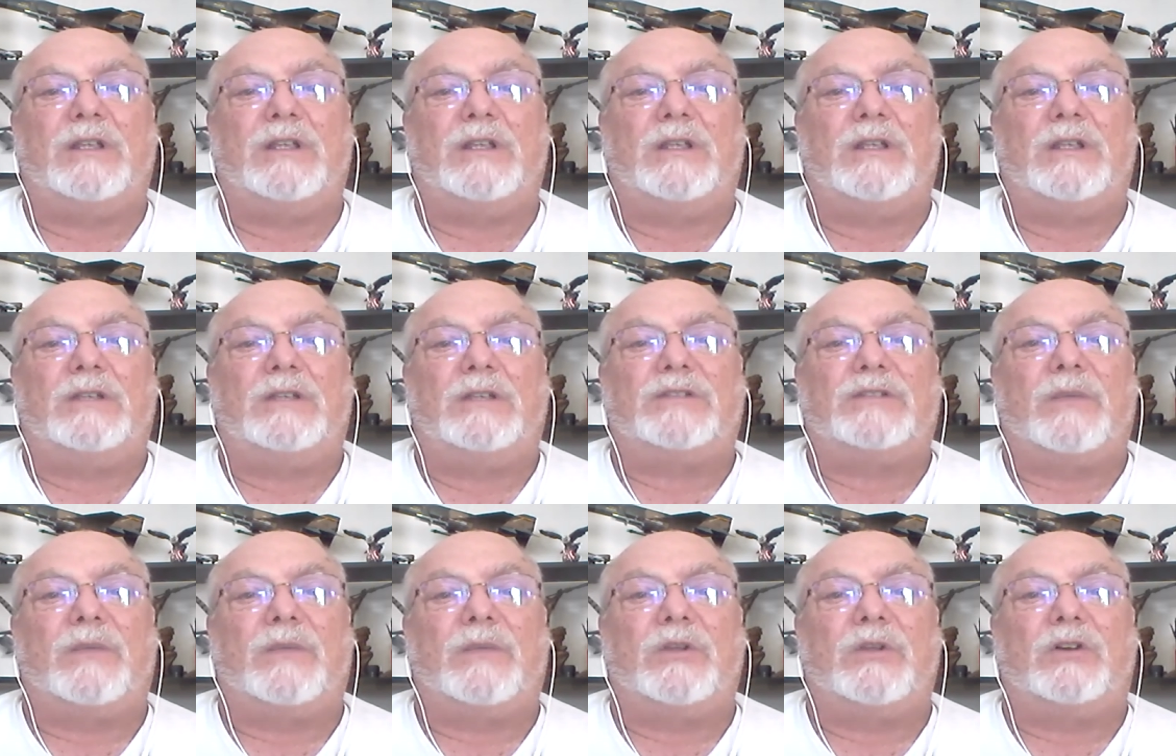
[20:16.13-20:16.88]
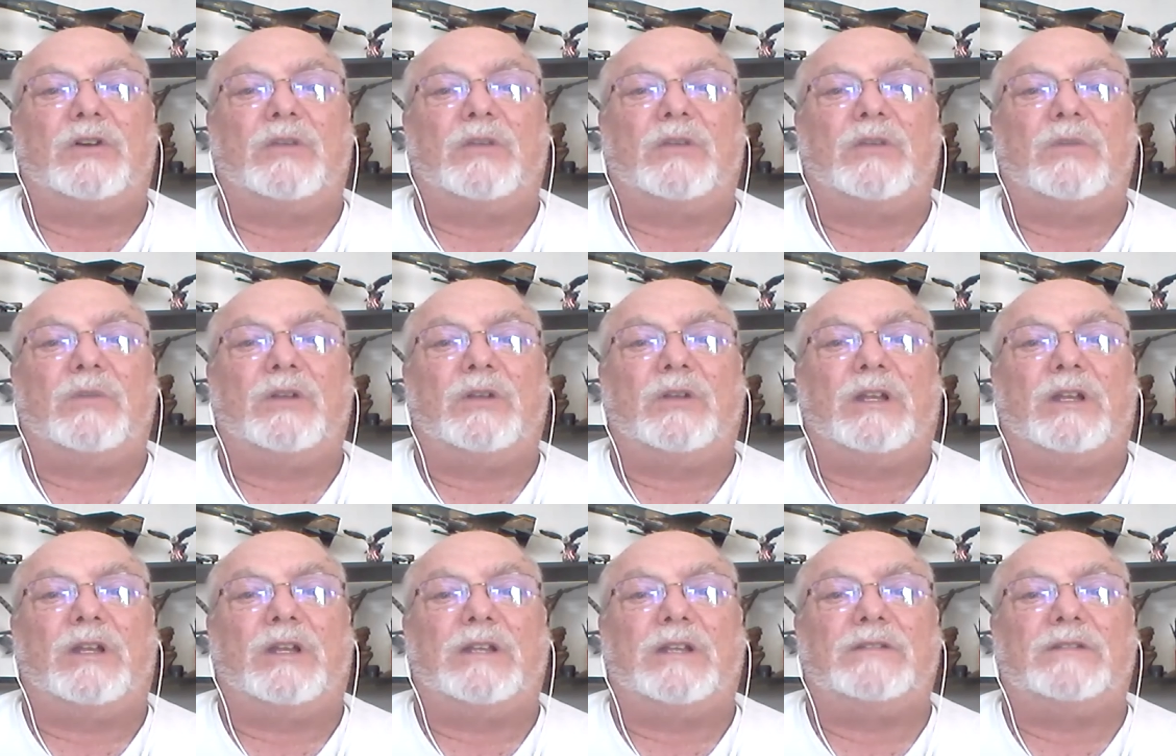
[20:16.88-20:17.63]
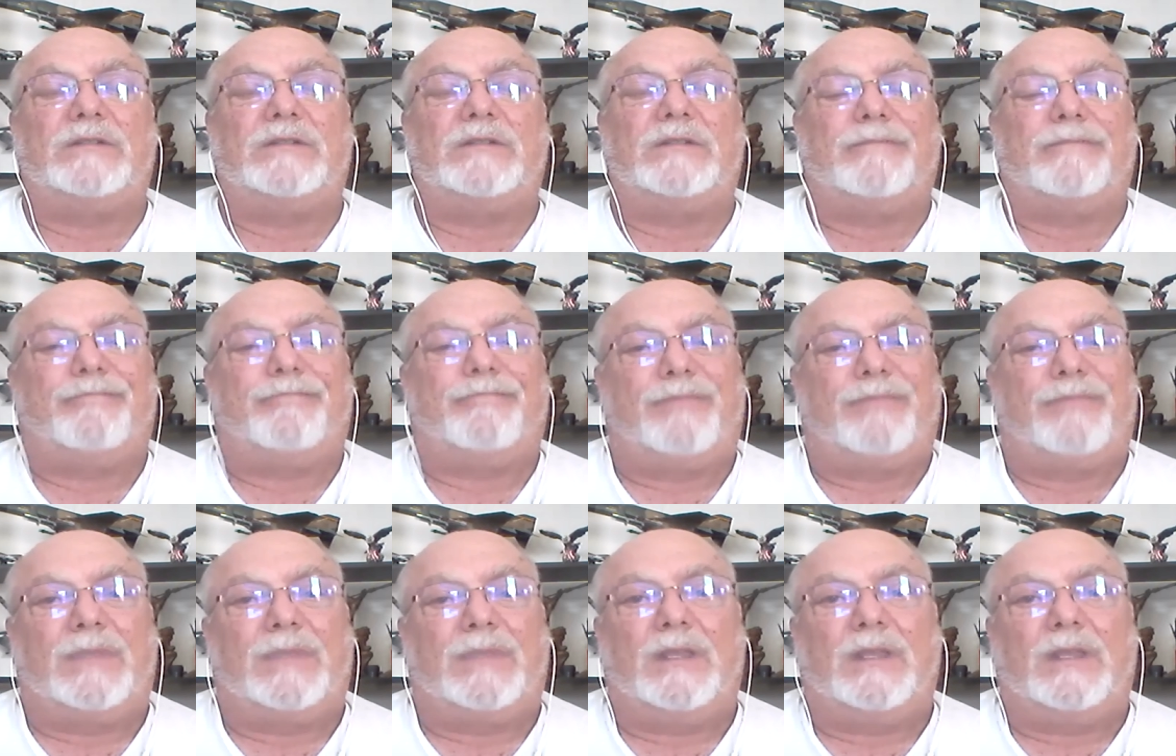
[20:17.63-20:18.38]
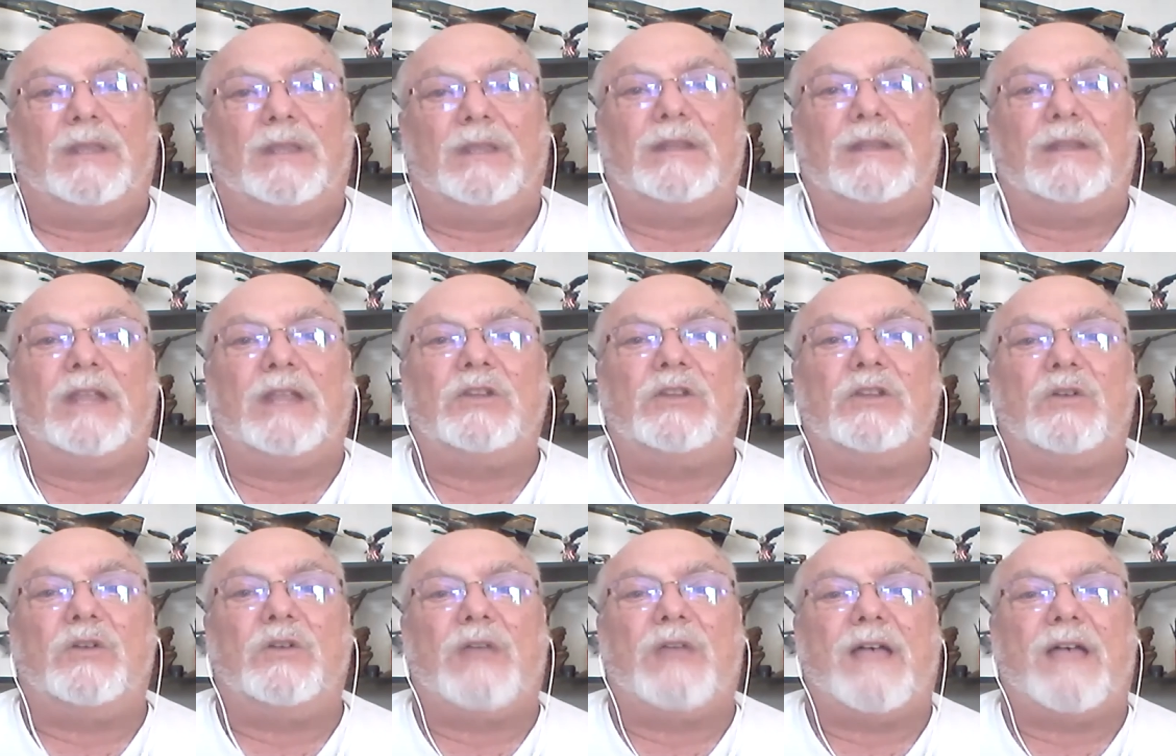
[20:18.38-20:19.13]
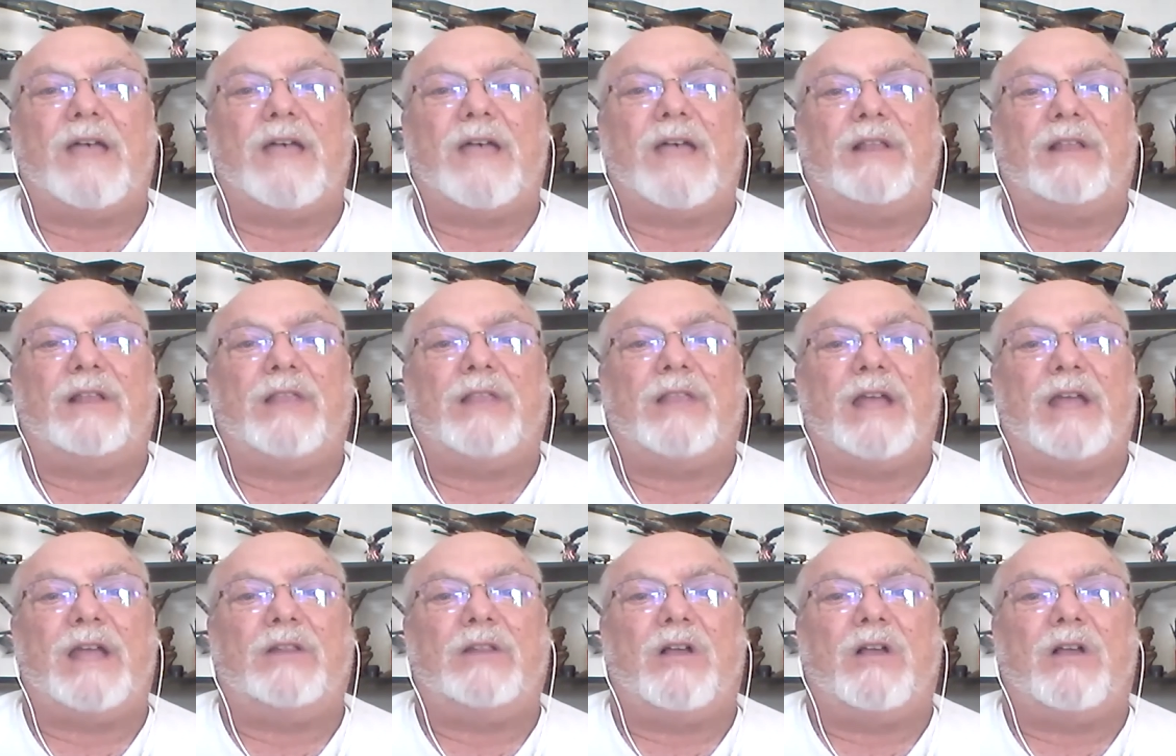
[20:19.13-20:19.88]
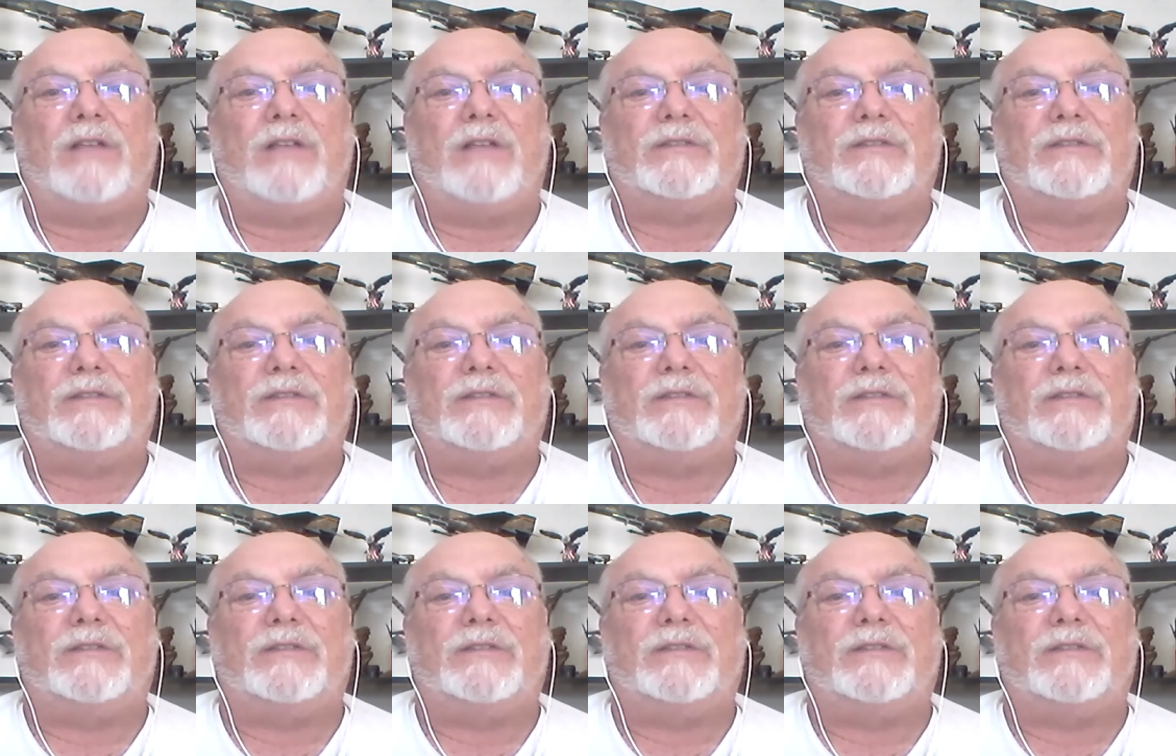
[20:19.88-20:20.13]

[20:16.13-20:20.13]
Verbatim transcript: some of your communities, then you don't have that line loss.